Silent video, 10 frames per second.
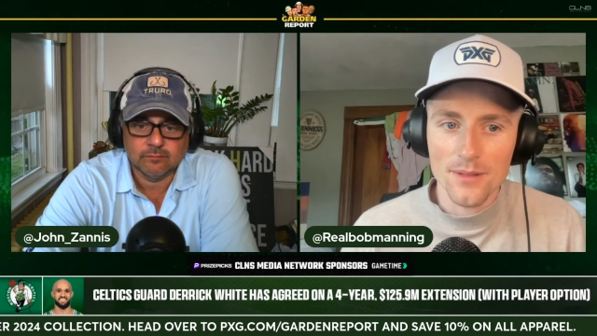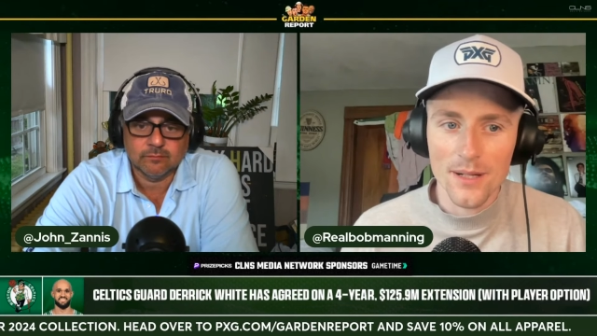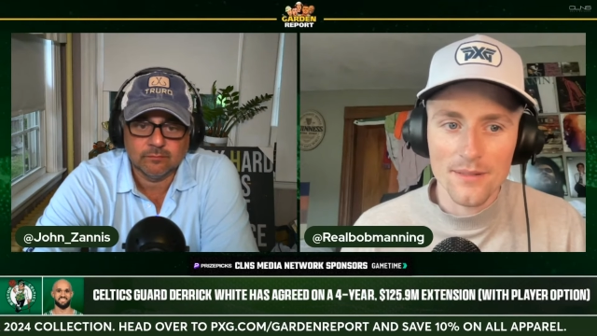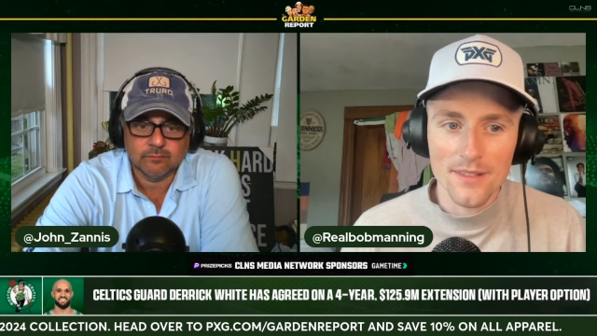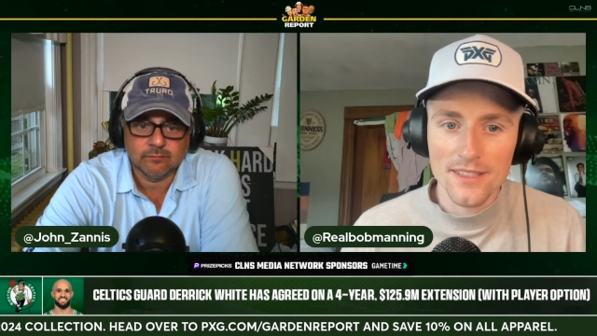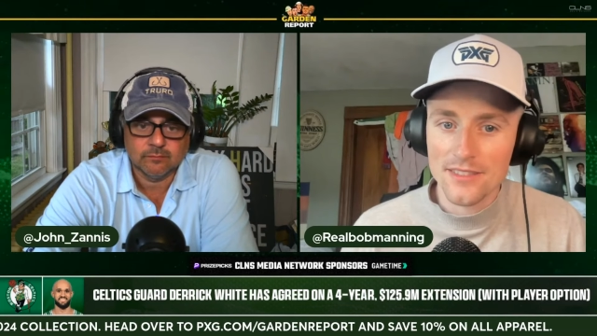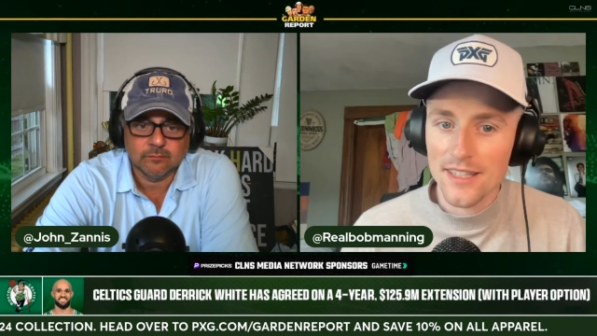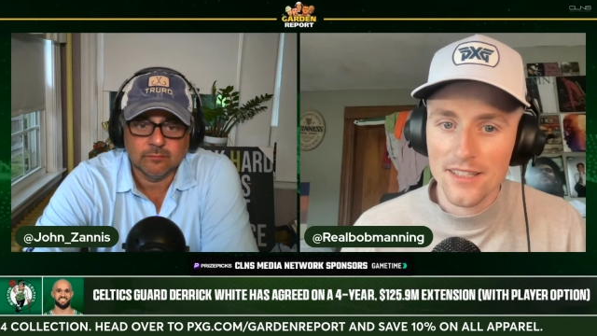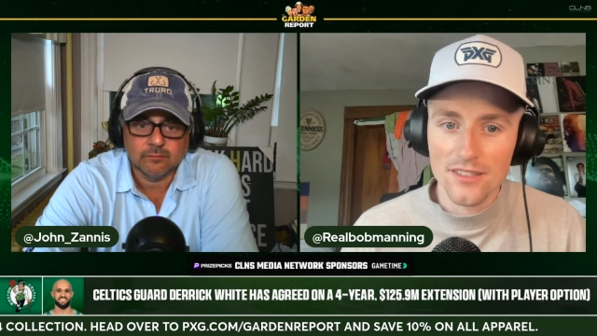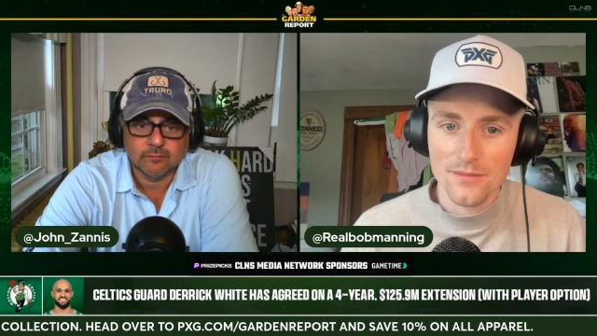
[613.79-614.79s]
Speaker 1: But this
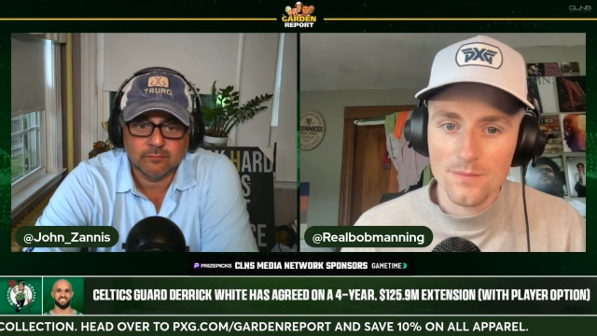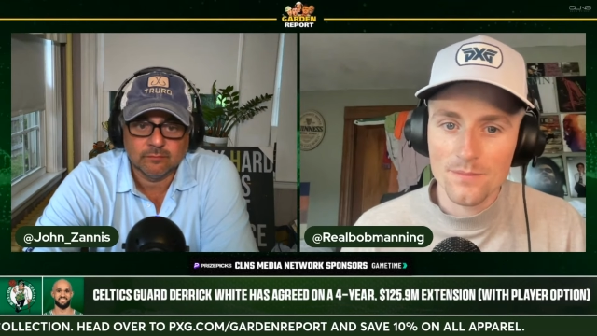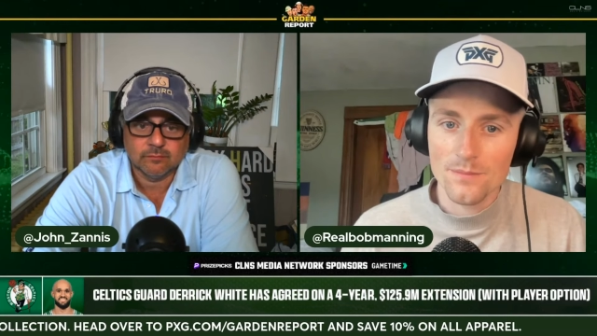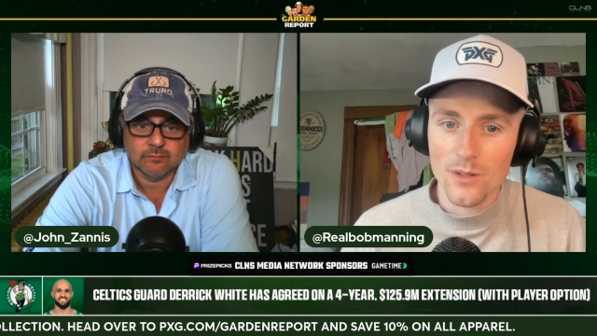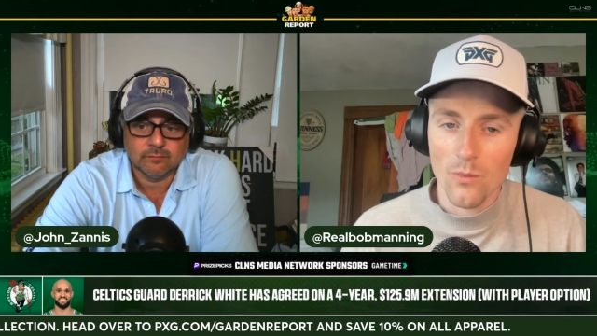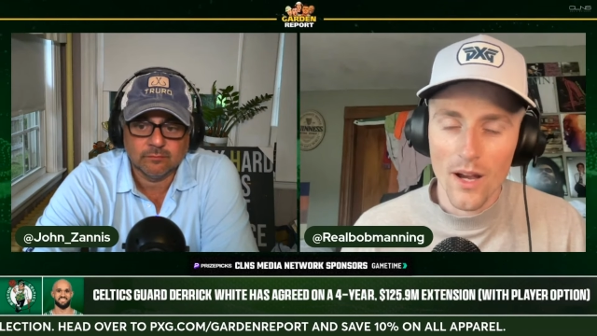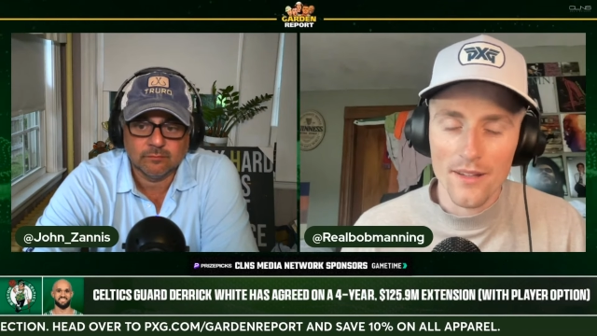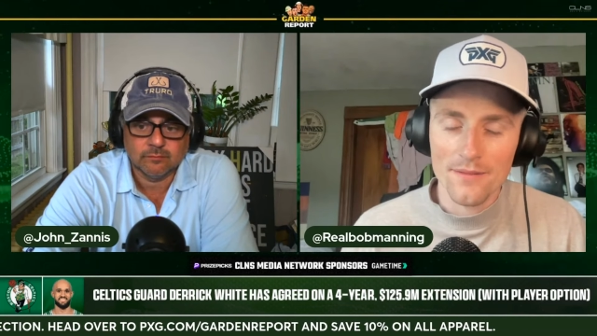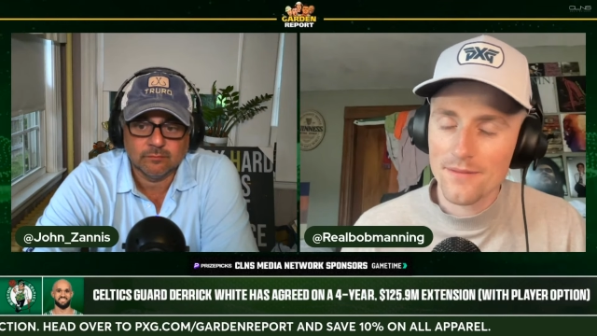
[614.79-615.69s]
deal with White,